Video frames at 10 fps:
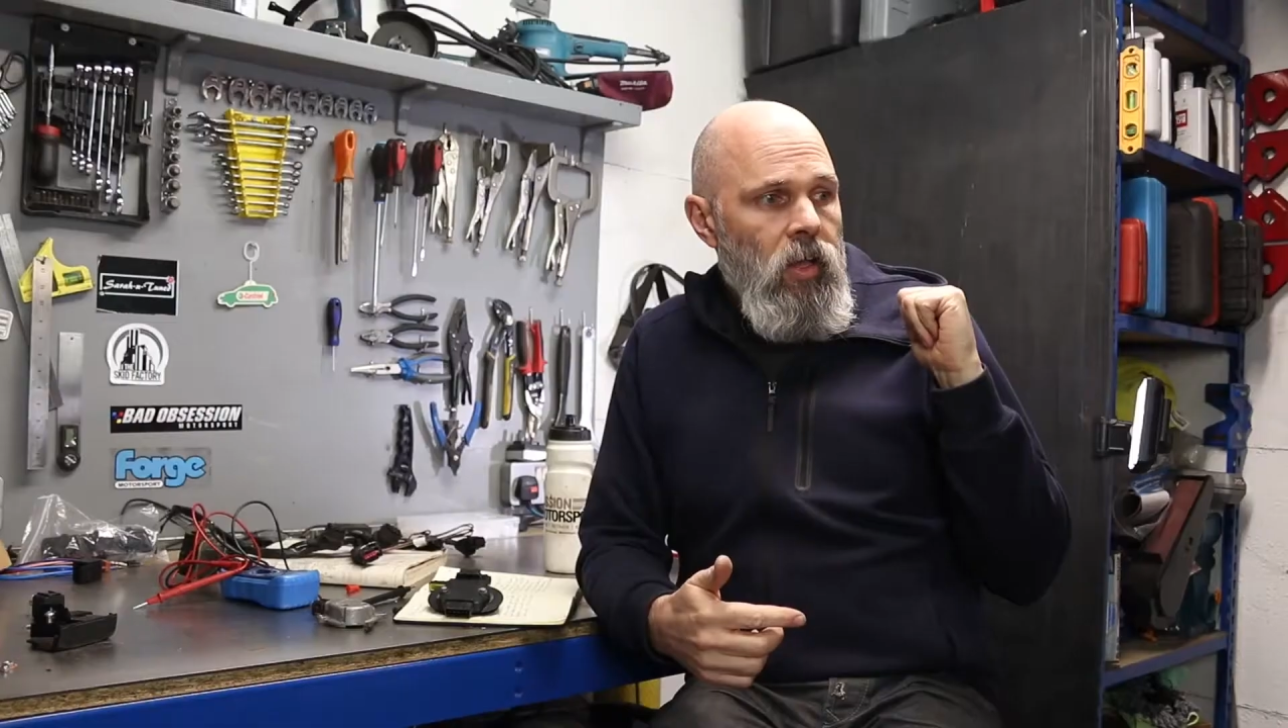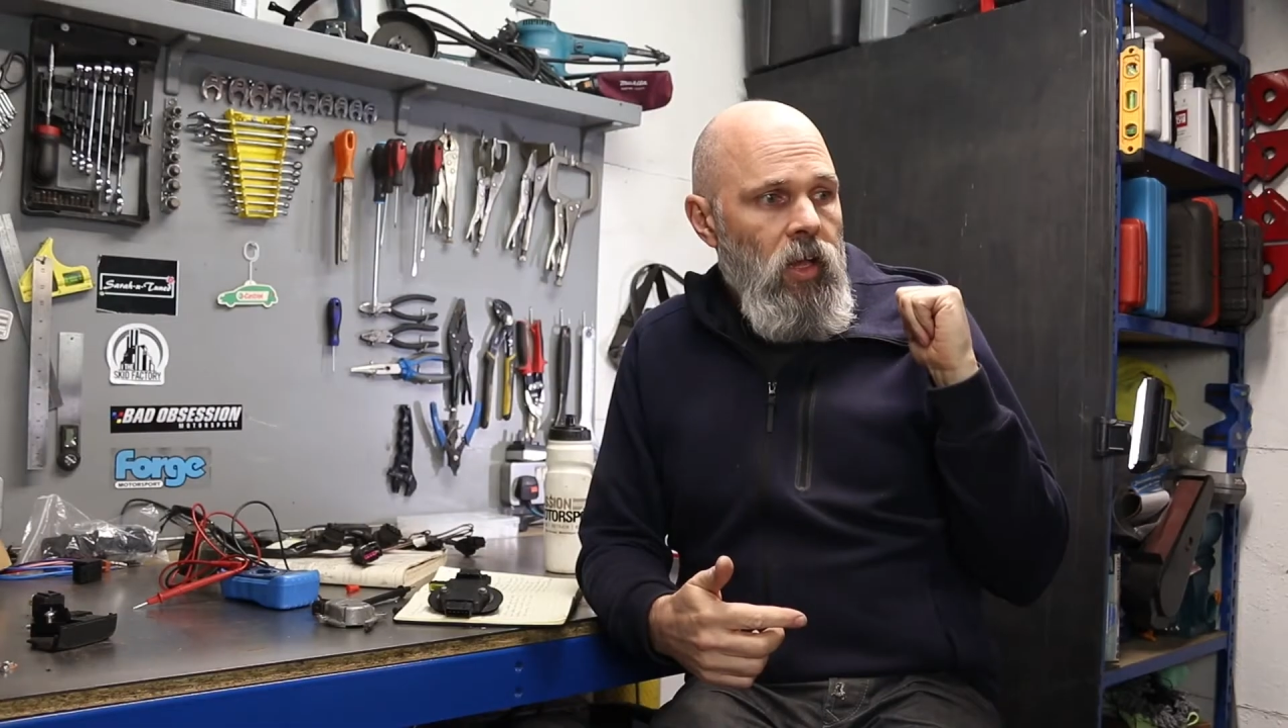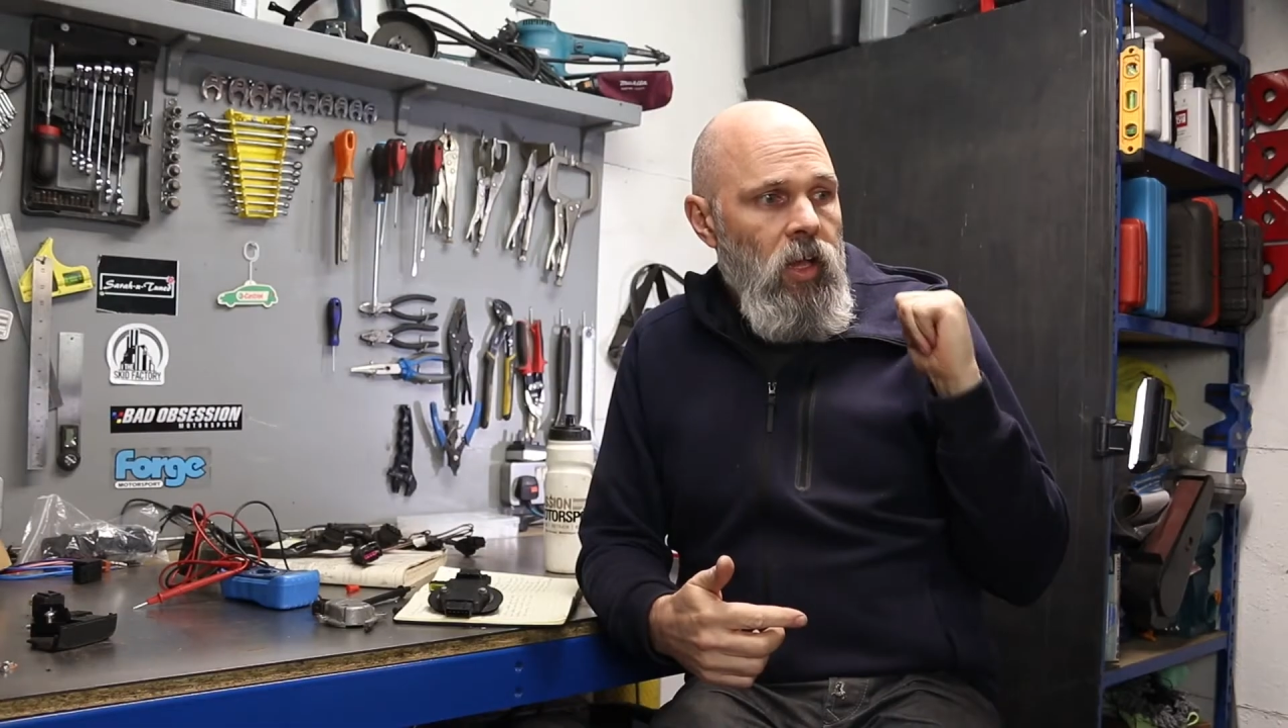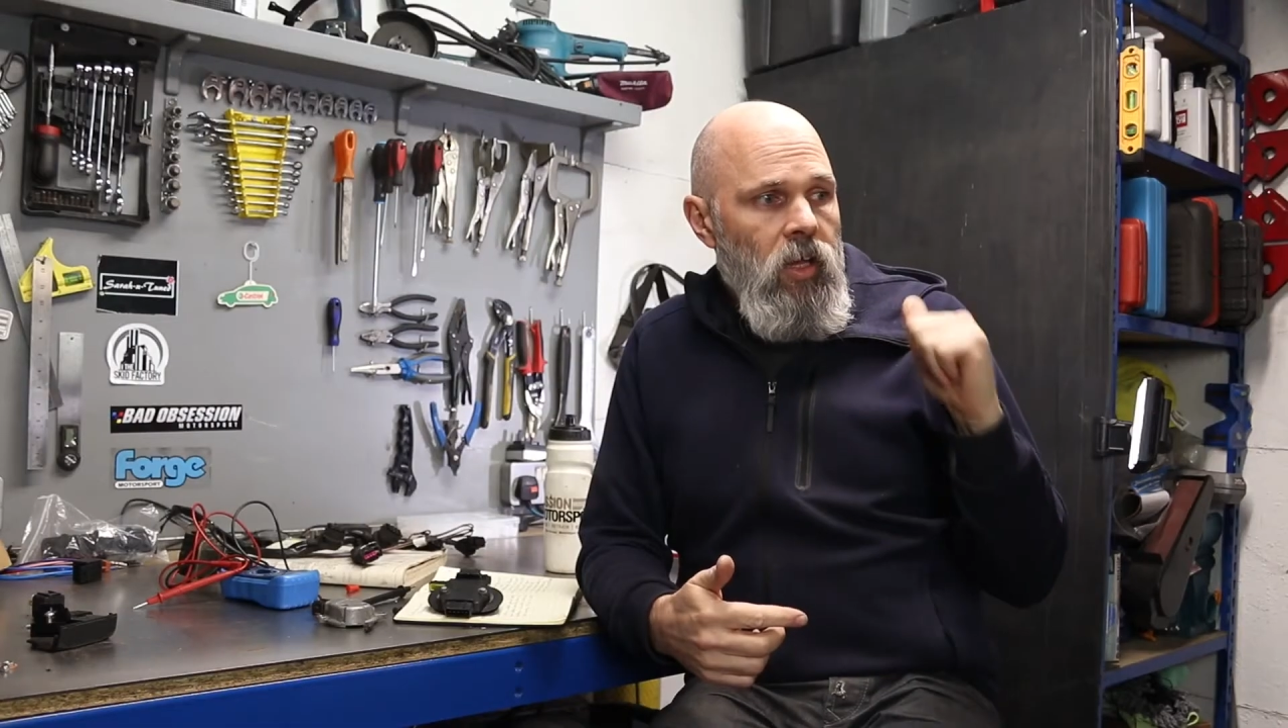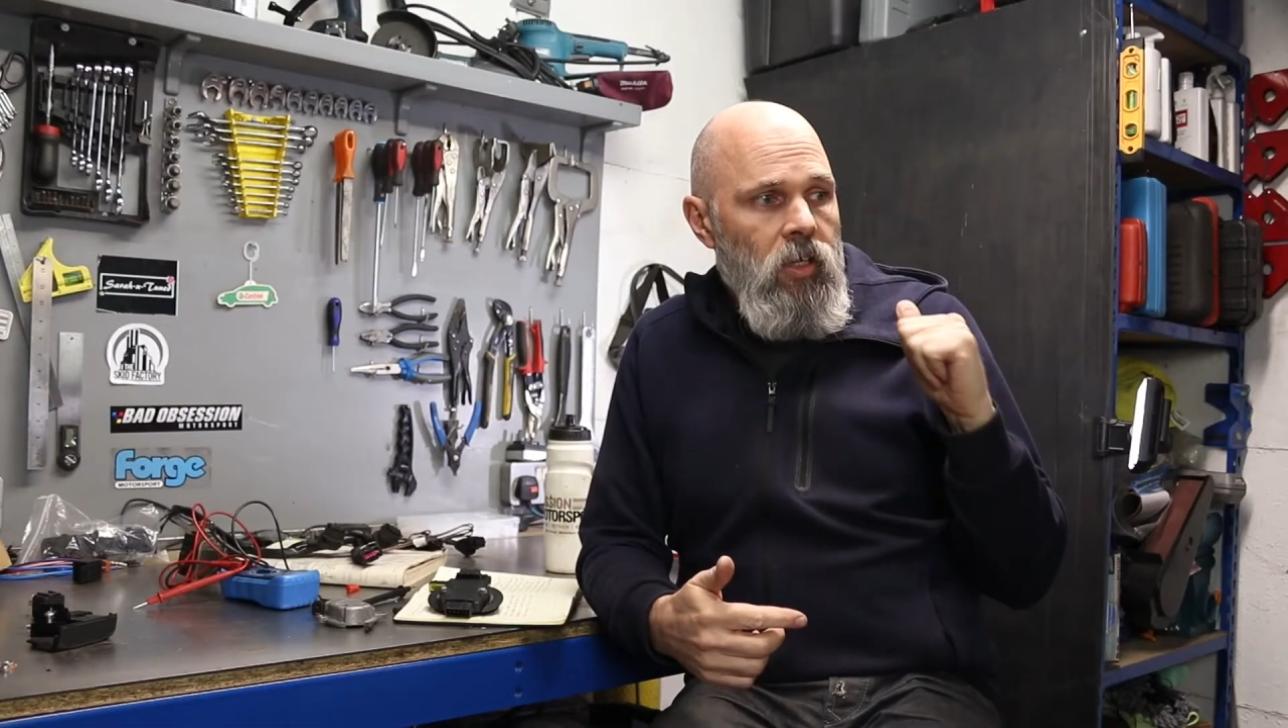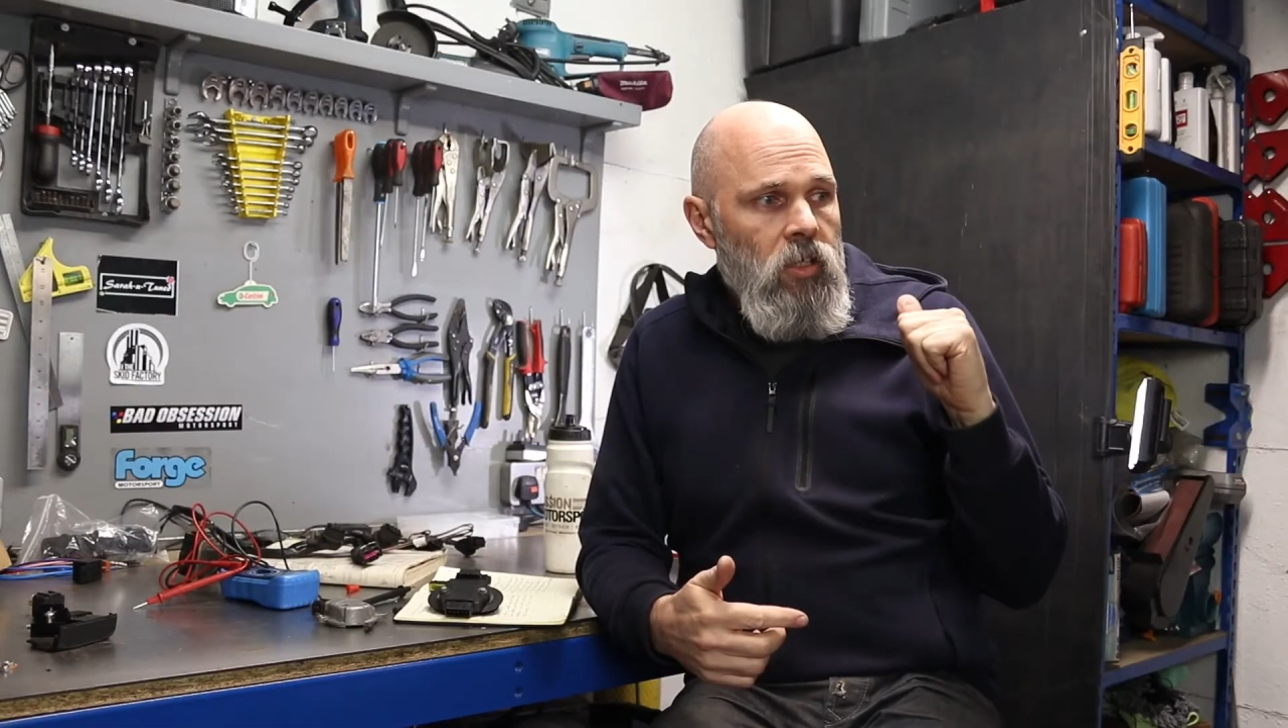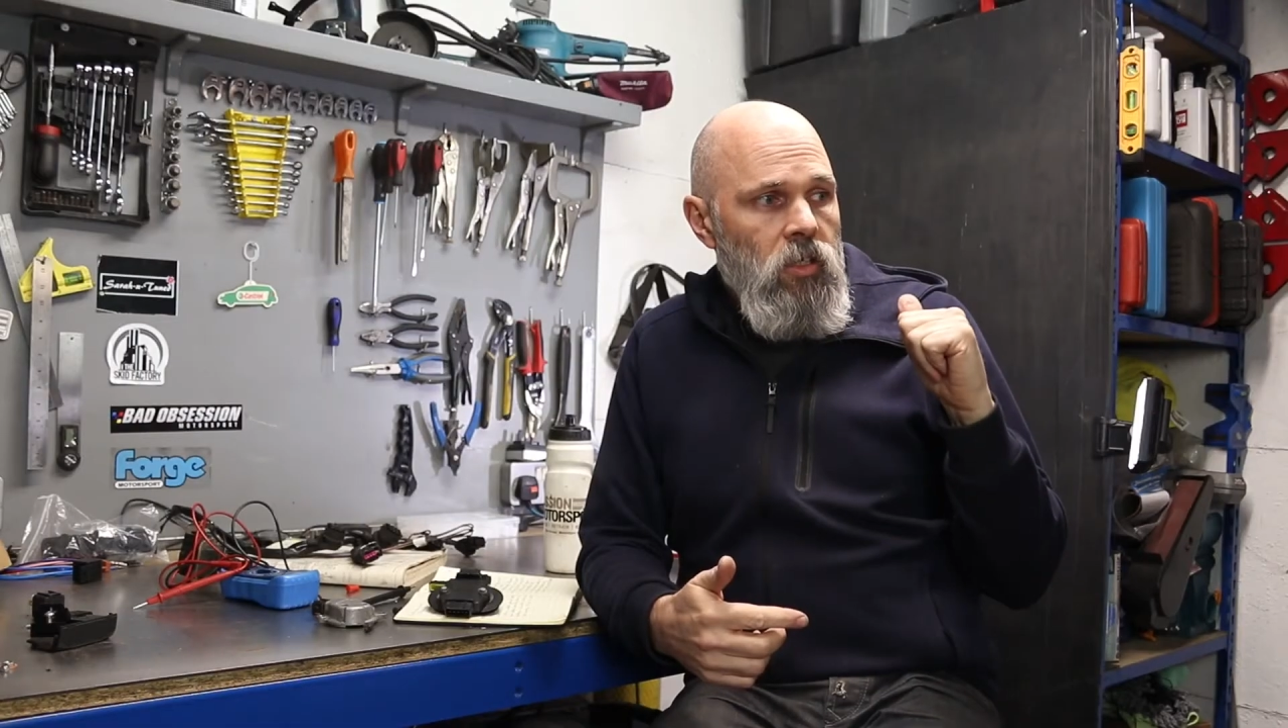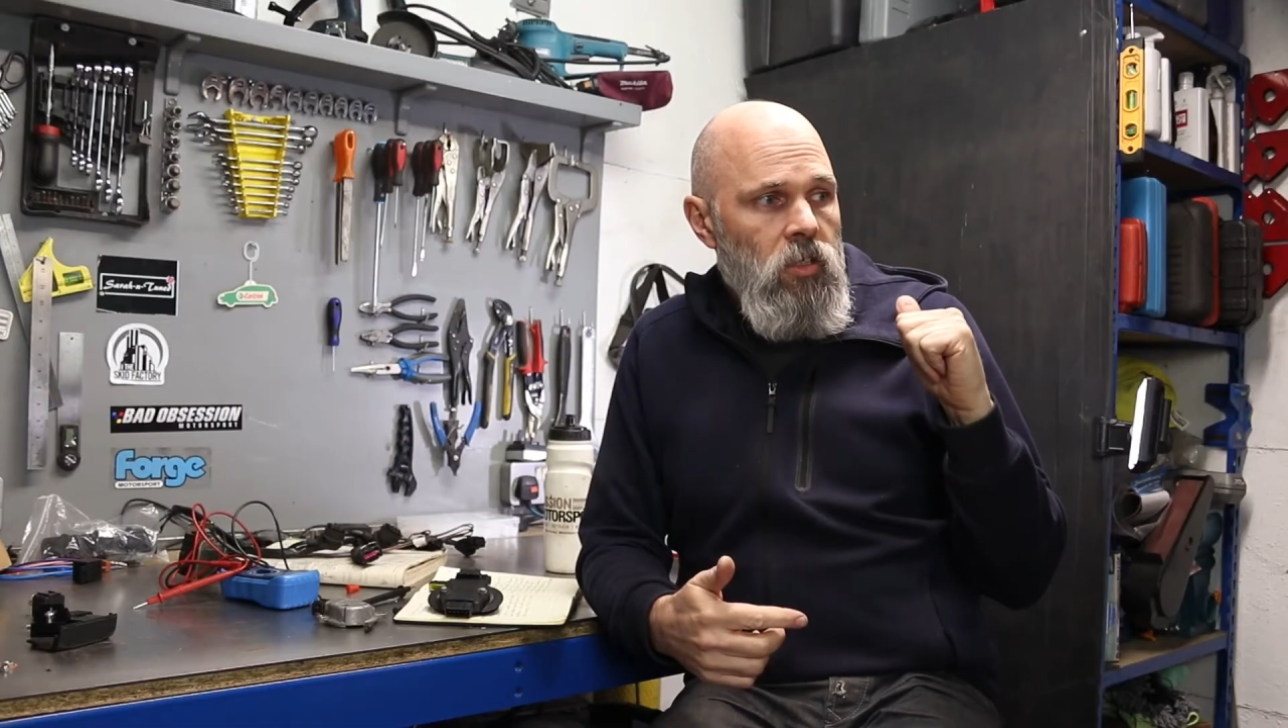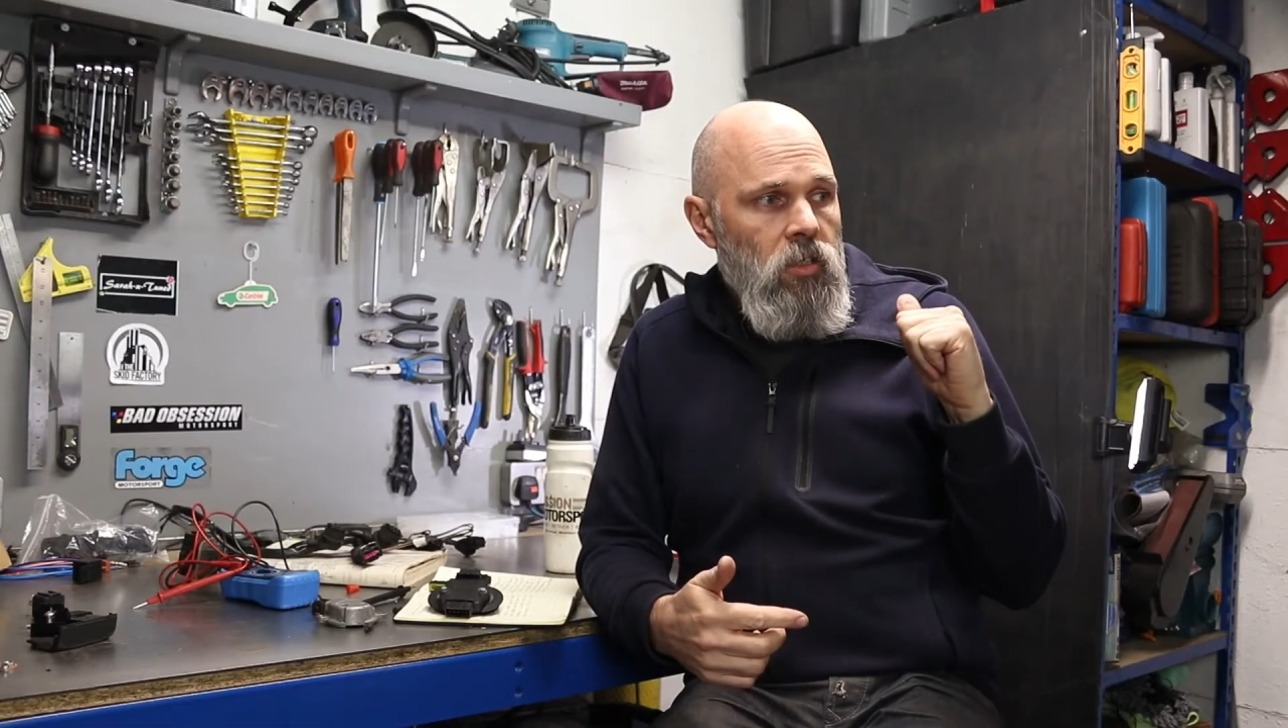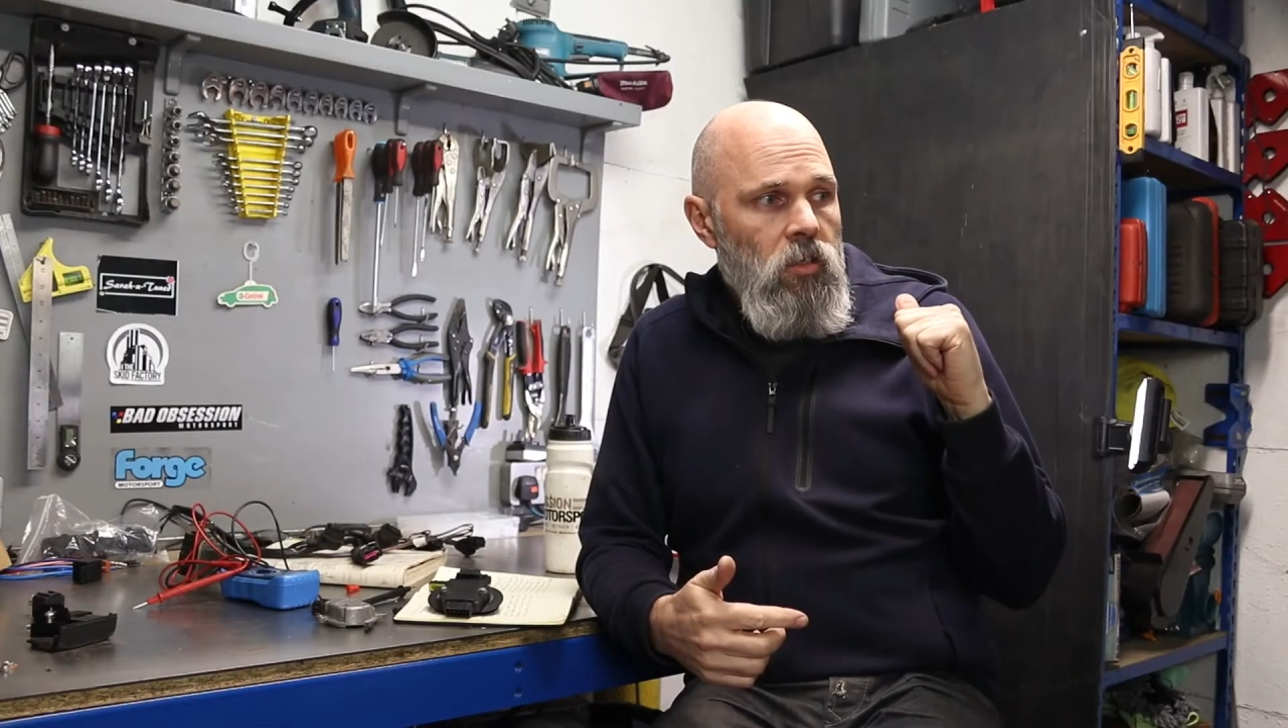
and